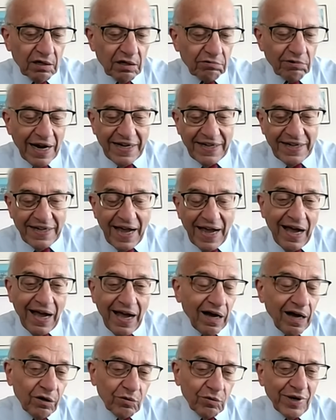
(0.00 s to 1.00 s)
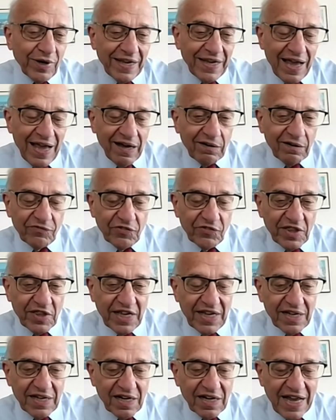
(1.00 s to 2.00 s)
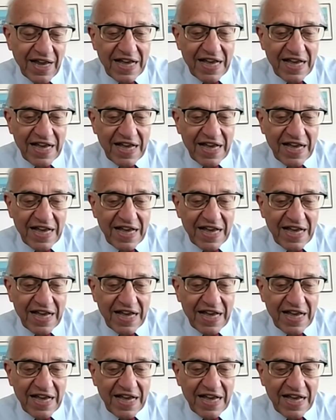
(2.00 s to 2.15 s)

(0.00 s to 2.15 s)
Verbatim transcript: Right now, we have the uh,